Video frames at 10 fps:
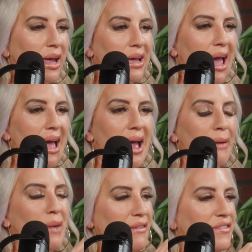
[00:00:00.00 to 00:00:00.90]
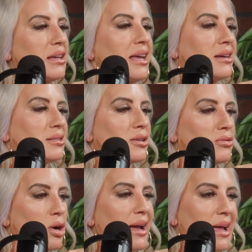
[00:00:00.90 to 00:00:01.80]
Like my feelings. So
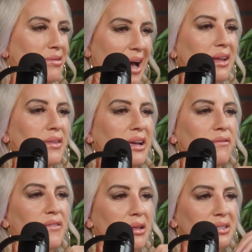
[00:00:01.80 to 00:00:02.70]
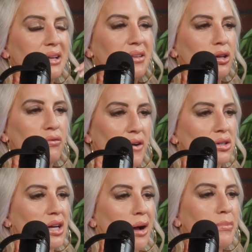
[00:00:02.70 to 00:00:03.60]
no, I hate that. Like validate that you
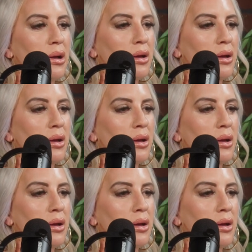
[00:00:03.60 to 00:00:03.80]
fucked up.